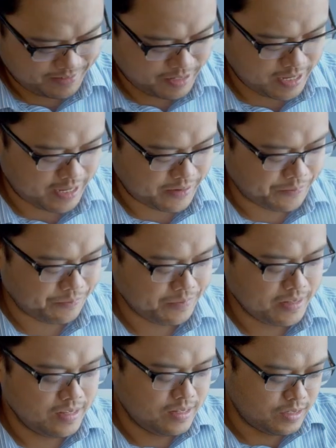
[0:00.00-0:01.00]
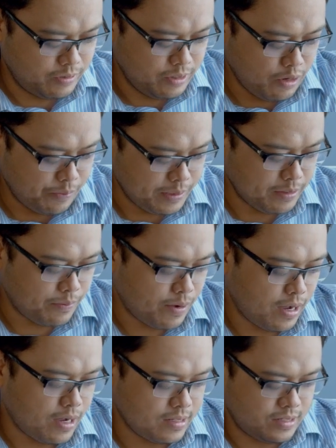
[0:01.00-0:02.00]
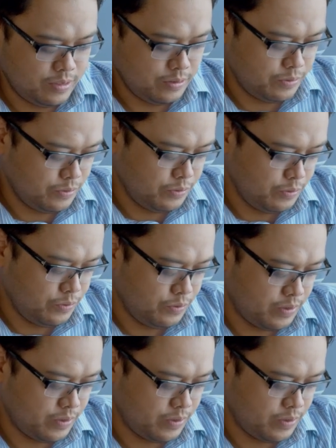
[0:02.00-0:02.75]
Okay. So when you open the box, you